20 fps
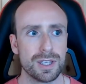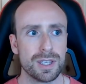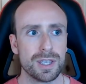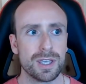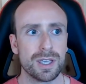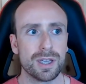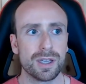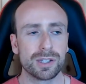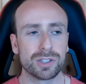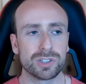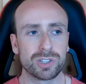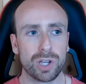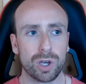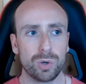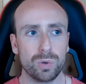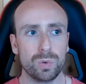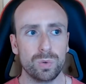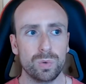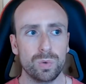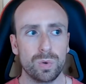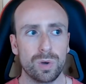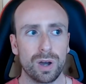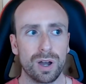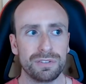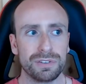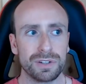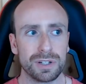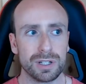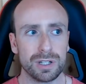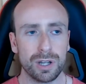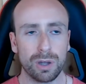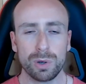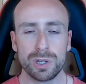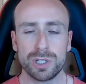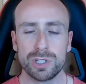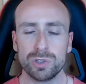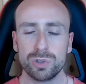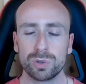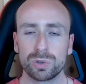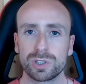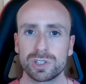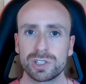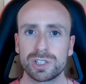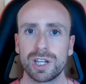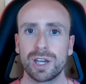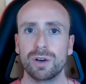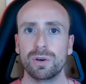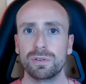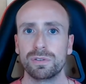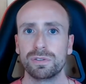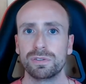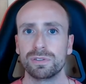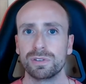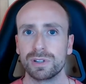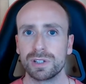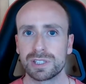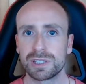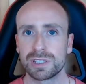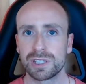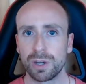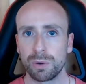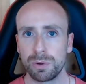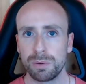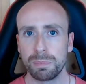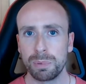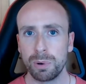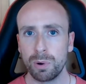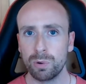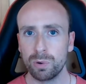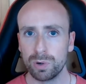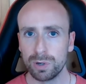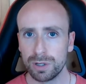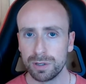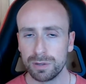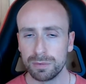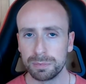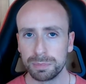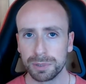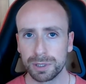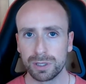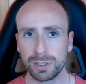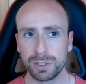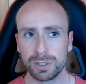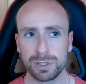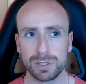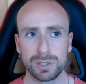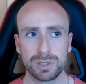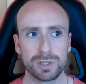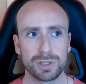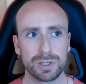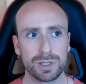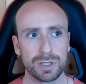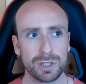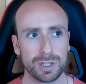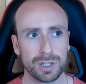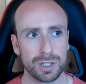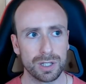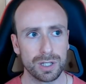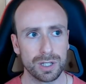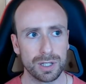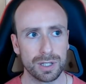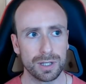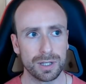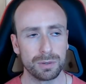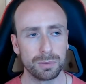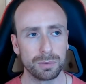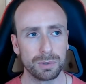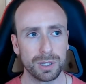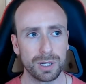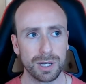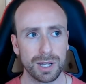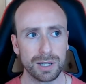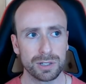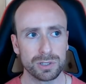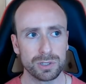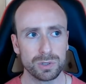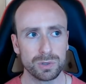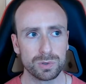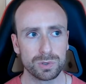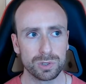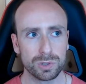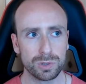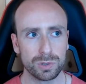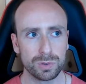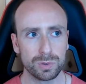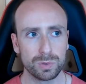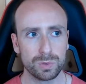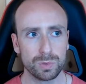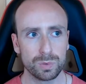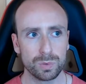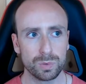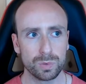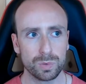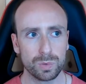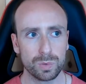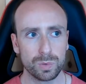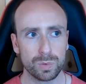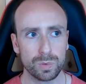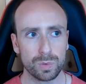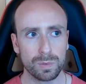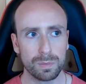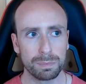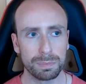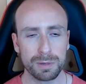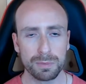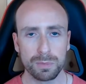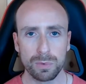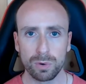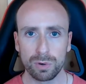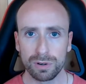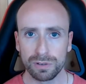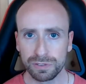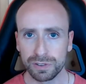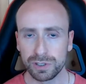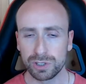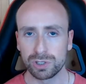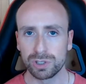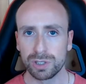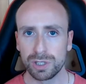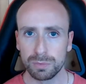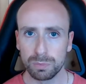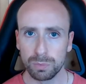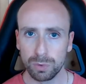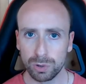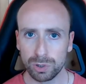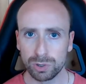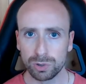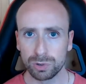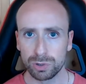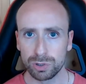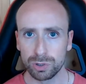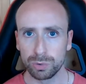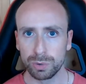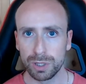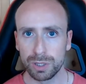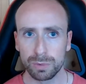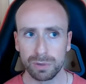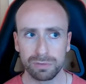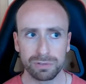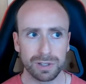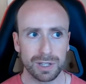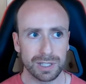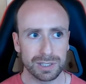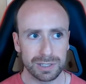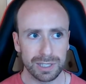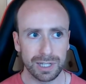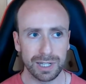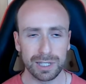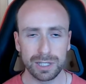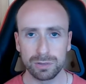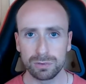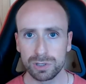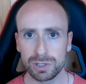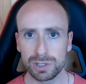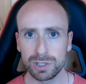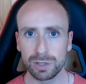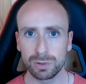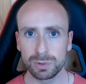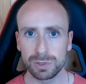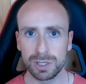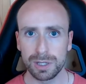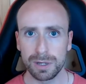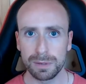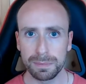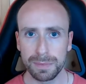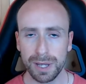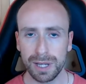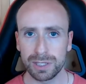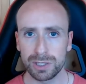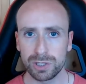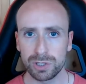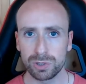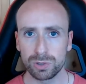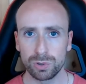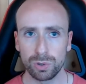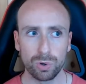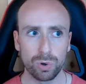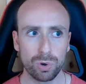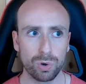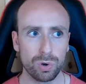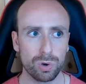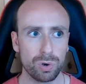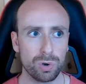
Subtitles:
So I think knowing yourself is so important, because it will allow you to be more efficient in what you're doing, whether that's getting the results in a match or